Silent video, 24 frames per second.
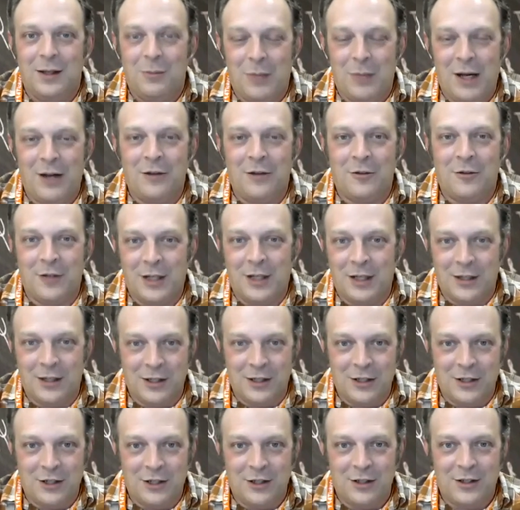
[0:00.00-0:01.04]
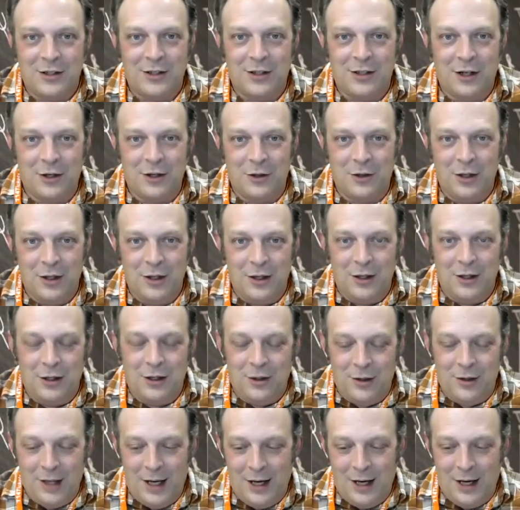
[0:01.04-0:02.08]
boundary conditions. So
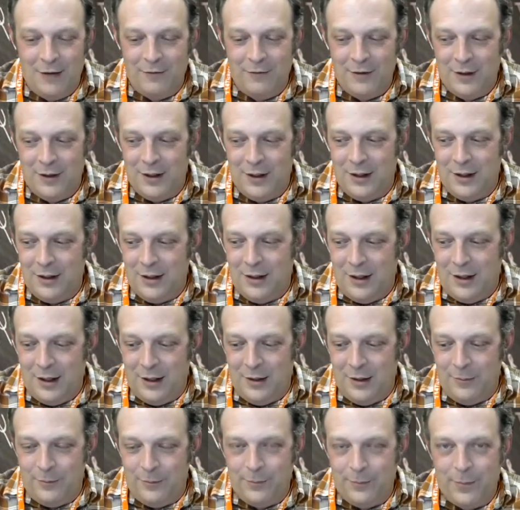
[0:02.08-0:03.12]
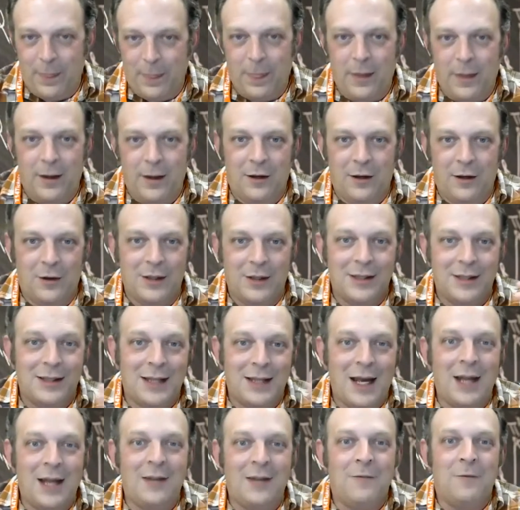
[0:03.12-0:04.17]
you have, in the
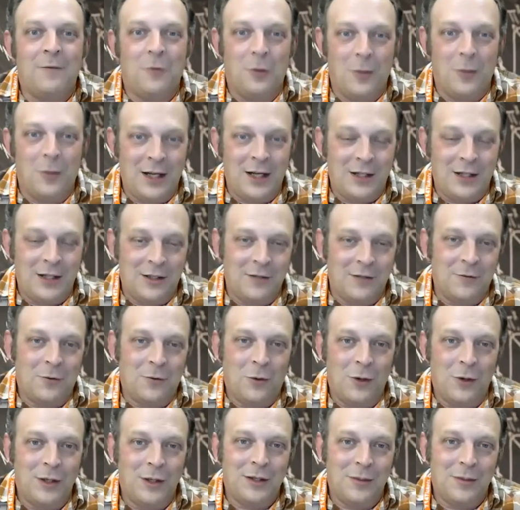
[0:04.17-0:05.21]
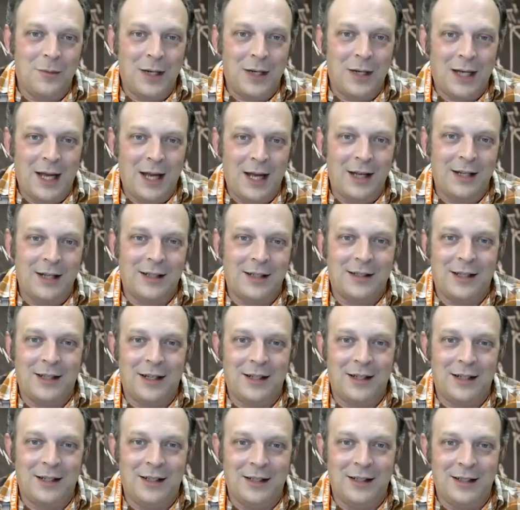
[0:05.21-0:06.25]
standard formulation of quantum mechanics,
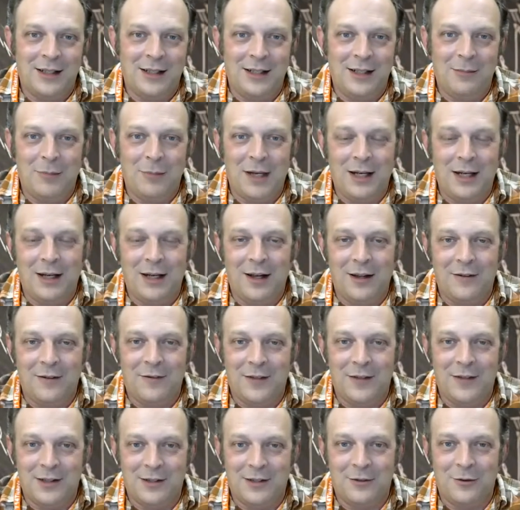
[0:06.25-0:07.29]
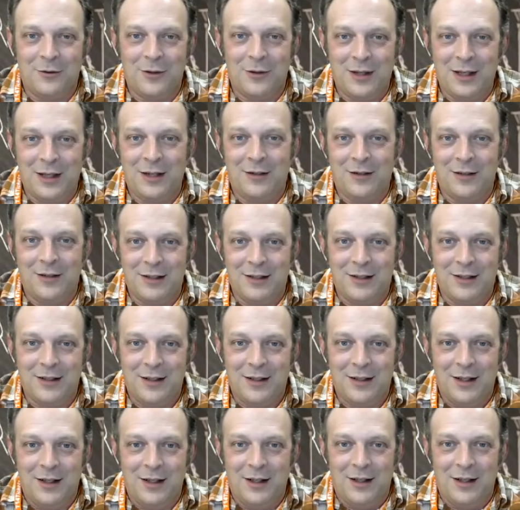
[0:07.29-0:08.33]
and indeed many other physical theories,
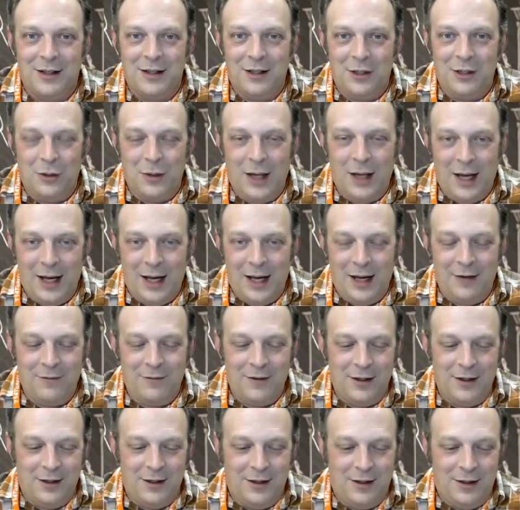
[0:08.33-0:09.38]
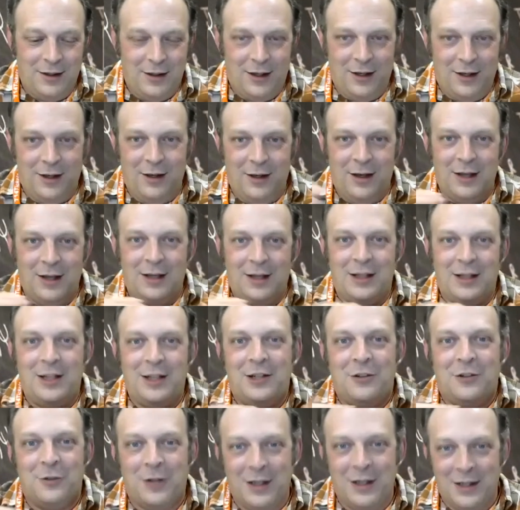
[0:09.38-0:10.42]
you have an
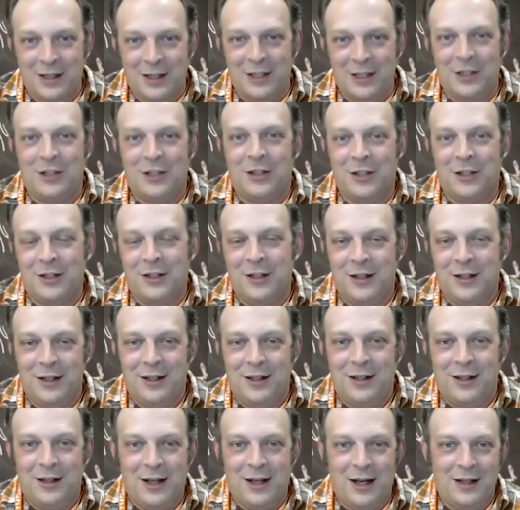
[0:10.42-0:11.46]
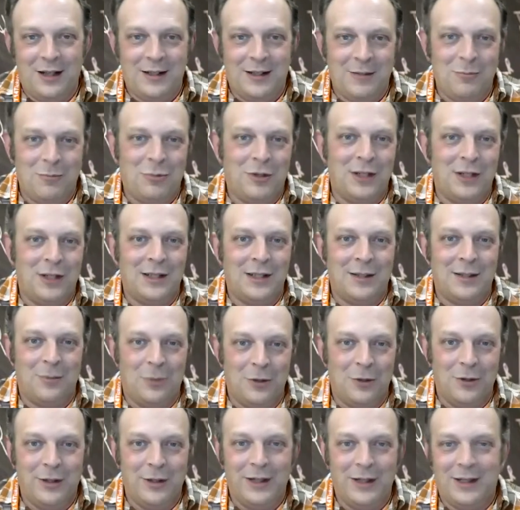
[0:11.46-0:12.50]
initial condition that in
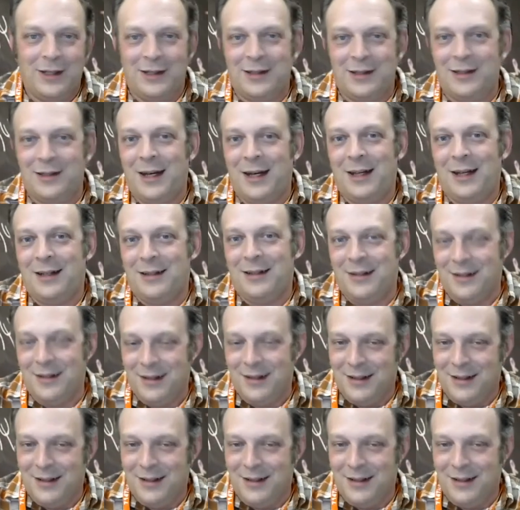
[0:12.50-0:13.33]
principle is set